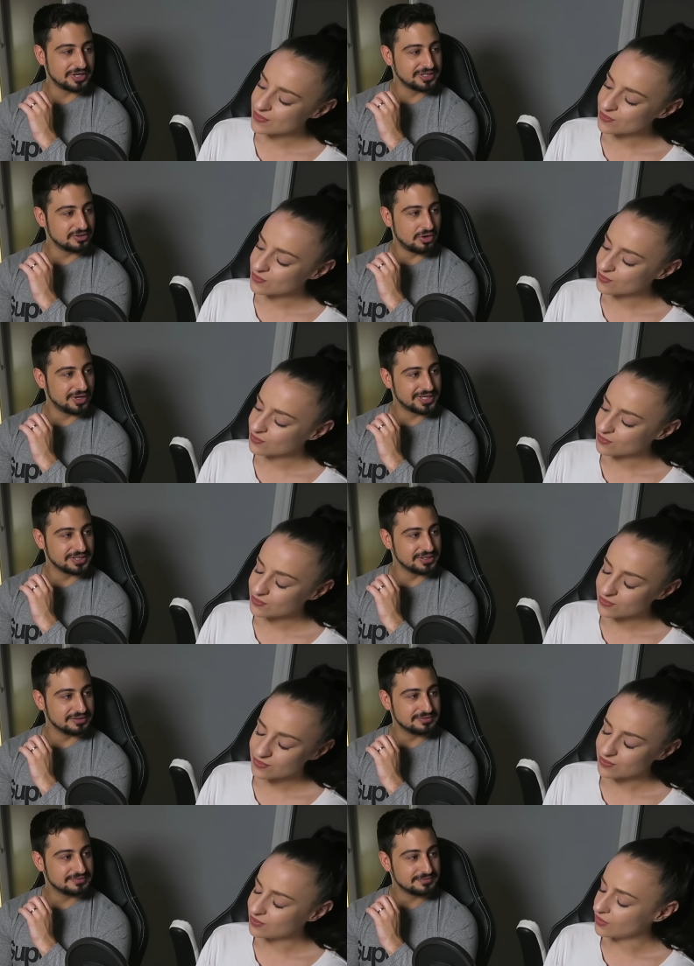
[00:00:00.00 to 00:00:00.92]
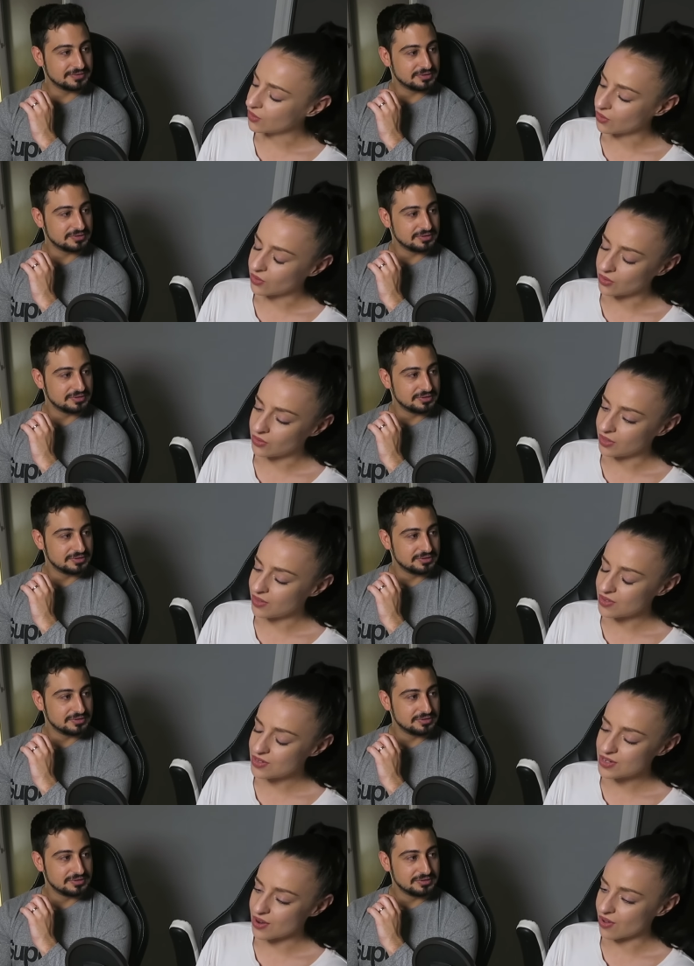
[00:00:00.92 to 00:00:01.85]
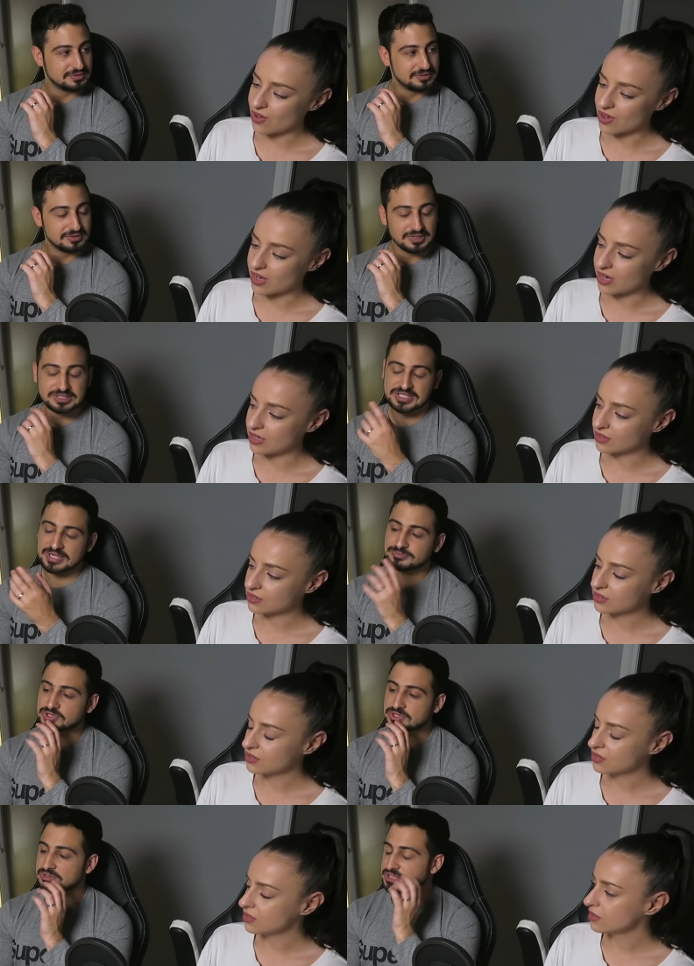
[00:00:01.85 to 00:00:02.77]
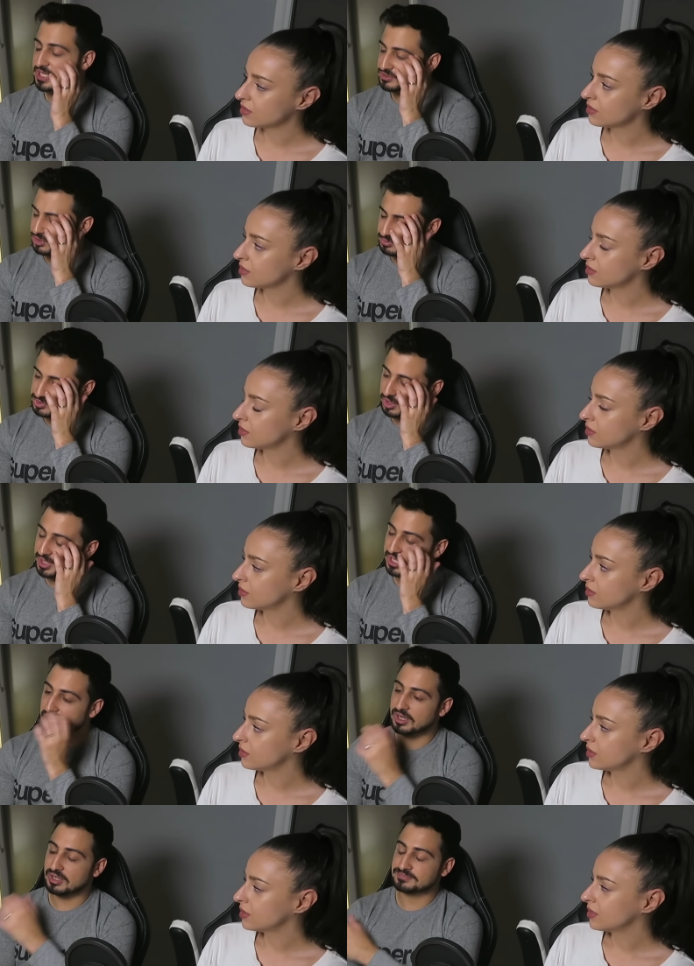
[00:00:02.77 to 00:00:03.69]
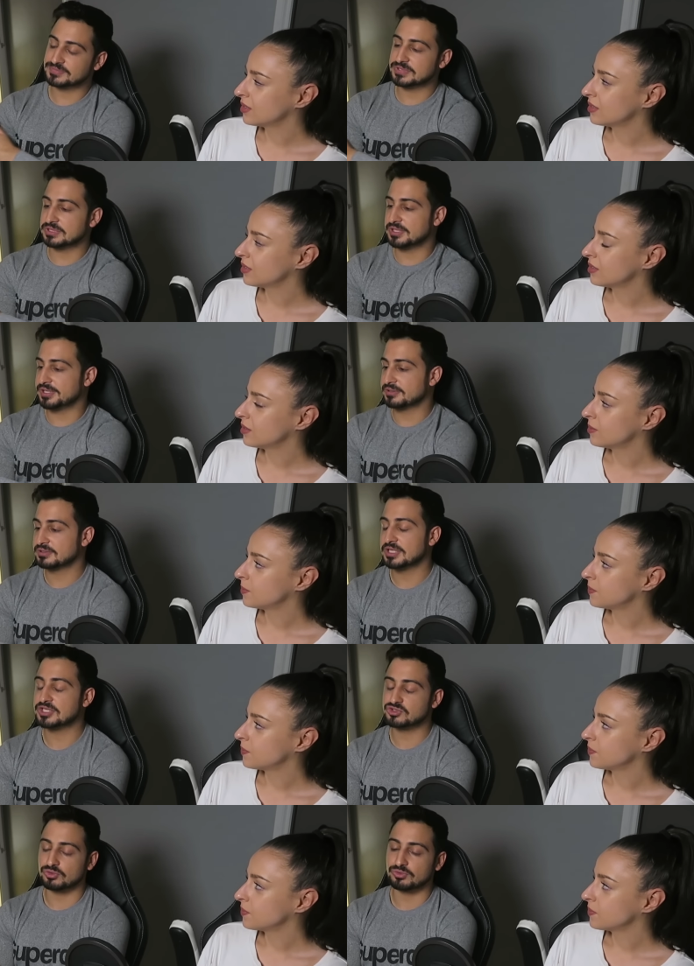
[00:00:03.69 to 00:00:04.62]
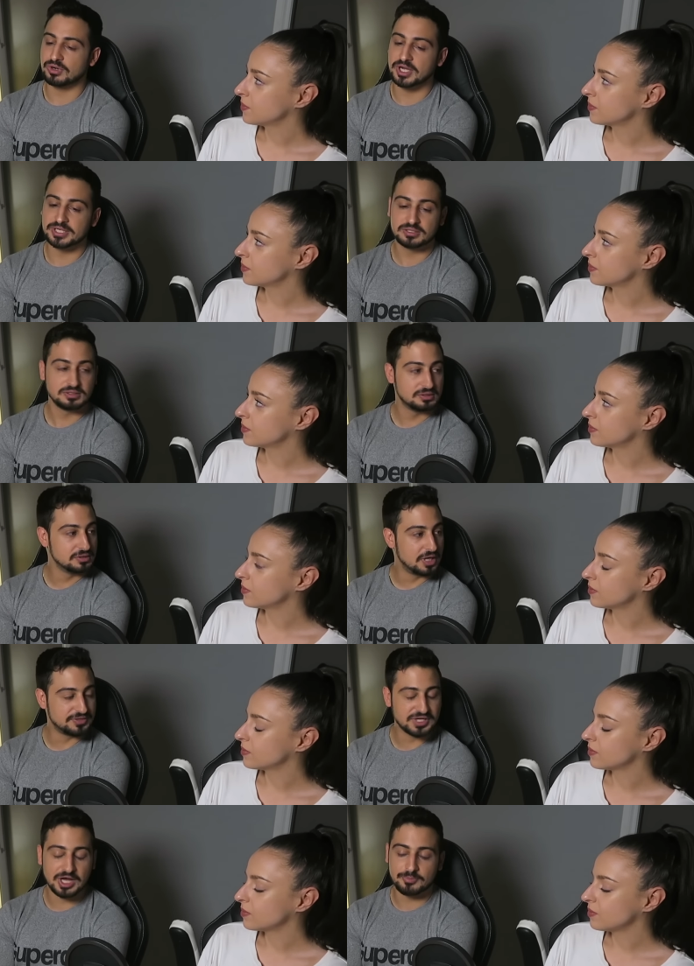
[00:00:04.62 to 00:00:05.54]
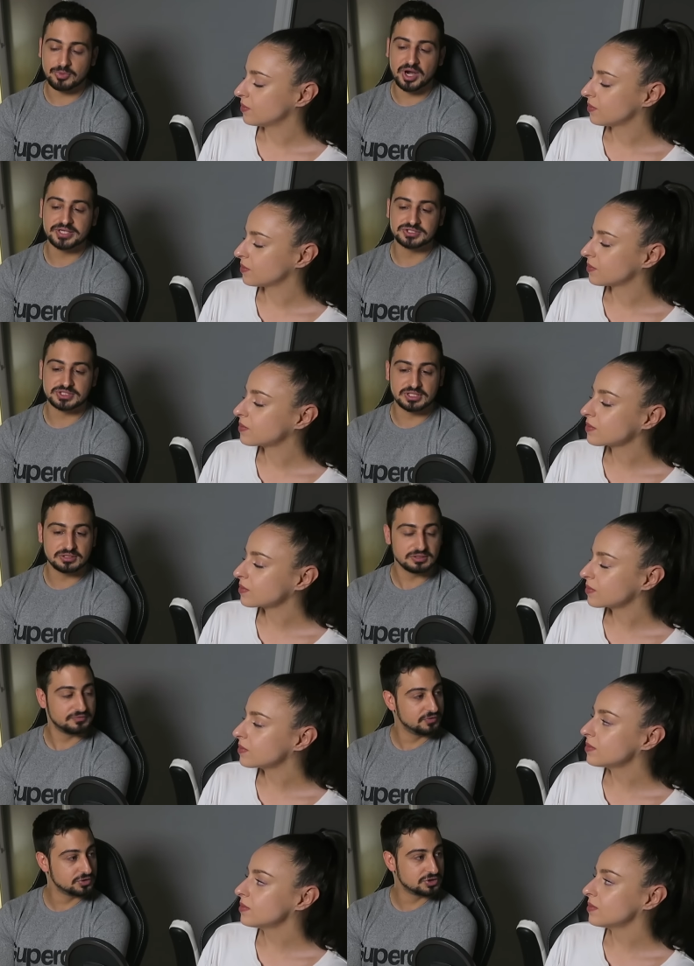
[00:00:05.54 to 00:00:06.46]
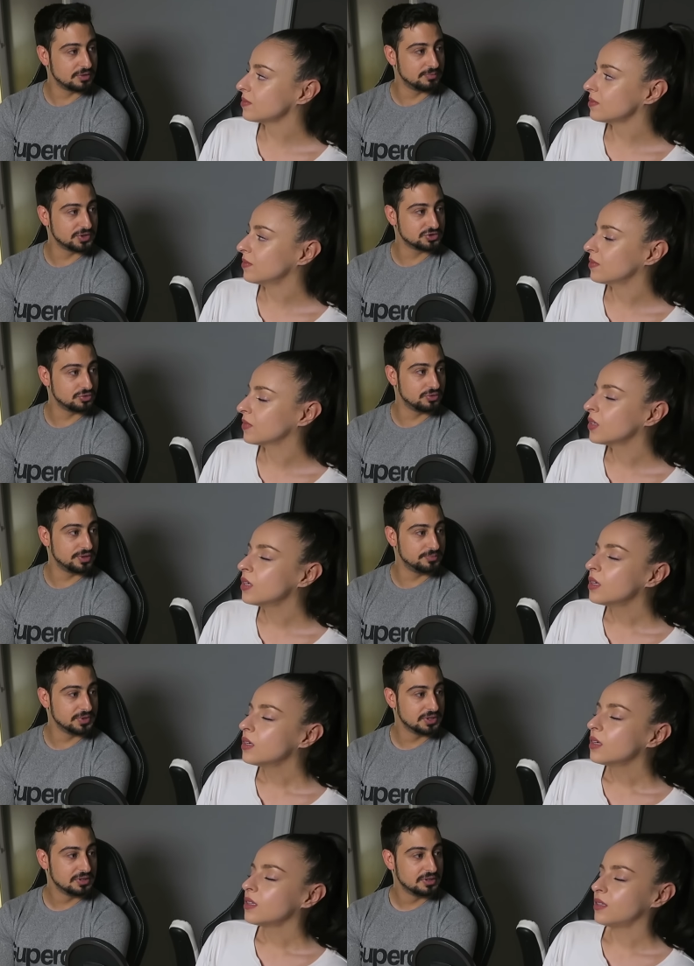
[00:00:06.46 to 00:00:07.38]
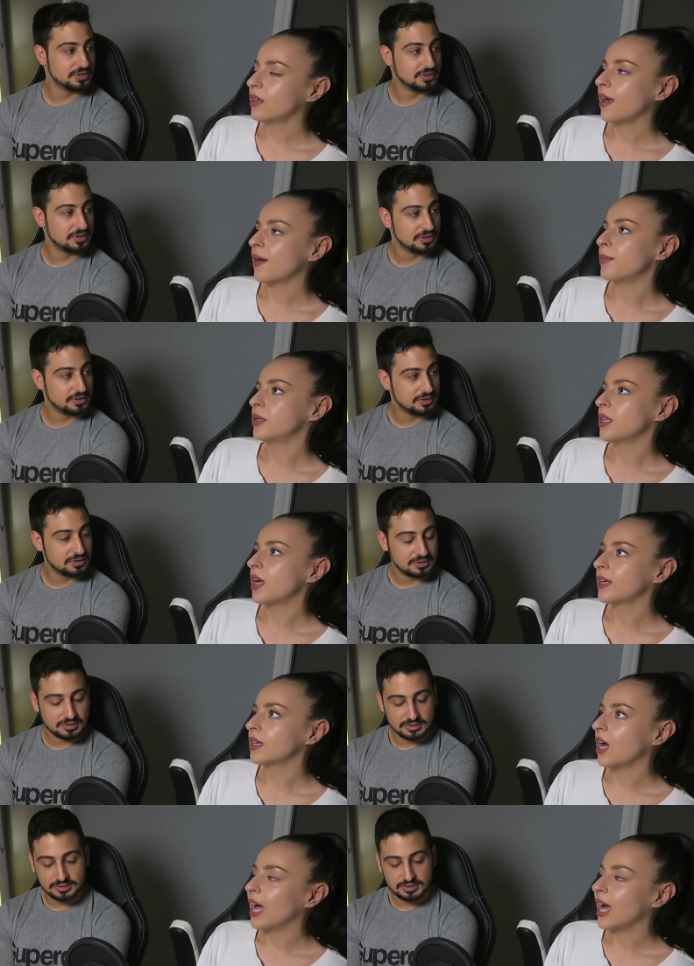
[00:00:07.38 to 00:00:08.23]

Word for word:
Speaker 1: didn't like it.
Speaker 2: No, neither did I.
Speaker 1: The tank, tank Top Tiger, it's all right. I think I praised it in the first time I saw him.
Speaker 2: Yeah, but, like, I